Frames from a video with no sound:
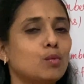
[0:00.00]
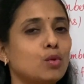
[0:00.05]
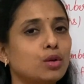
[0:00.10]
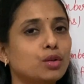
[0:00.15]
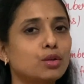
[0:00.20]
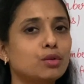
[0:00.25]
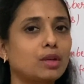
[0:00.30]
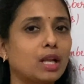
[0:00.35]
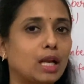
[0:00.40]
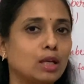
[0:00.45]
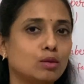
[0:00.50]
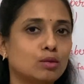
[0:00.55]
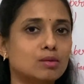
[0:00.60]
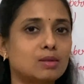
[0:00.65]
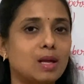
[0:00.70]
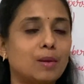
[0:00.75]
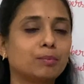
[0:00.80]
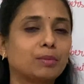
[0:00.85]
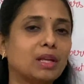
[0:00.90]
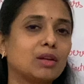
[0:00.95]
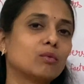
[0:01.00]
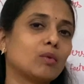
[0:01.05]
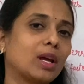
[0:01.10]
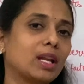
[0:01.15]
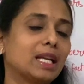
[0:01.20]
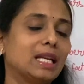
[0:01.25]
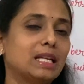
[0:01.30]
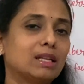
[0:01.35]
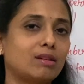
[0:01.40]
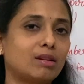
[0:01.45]
want to tell you something
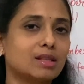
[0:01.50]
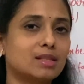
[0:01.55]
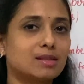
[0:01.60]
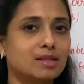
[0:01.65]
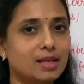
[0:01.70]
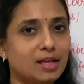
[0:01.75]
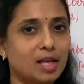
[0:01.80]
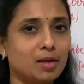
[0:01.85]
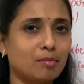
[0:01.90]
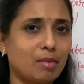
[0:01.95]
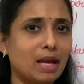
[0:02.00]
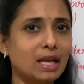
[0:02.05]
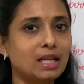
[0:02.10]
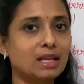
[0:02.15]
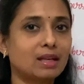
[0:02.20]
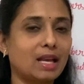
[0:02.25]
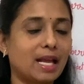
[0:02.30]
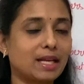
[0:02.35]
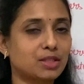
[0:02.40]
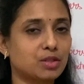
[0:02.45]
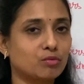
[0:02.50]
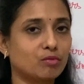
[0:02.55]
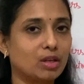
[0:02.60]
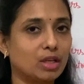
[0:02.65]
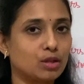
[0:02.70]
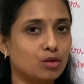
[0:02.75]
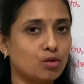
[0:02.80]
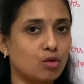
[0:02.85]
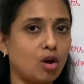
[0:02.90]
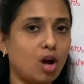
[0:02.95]
very interesting in my next
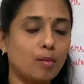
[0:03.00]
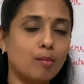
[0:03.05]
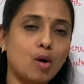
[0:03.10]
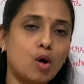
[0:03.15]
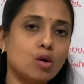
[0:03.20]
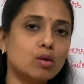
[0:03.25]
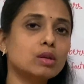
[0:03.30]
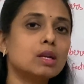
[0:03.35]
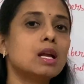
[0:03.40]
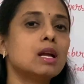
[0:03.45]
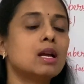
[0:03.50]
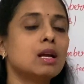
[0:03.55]
video about